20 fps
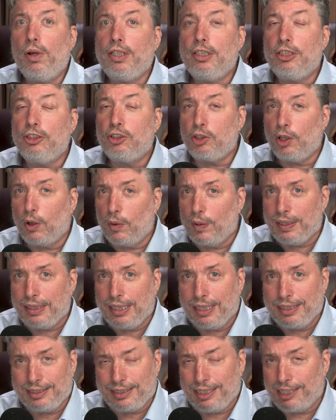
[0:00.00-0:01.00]
The Torah
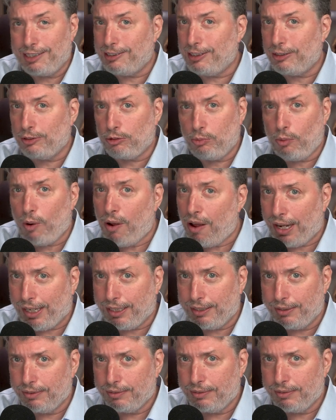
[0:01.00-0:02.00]
then tells us
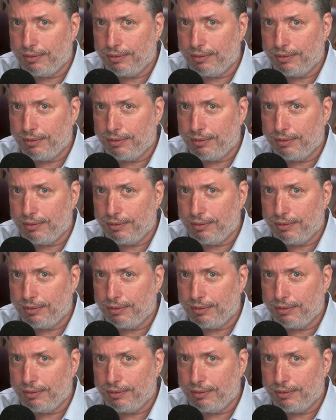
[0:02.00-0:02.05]
why.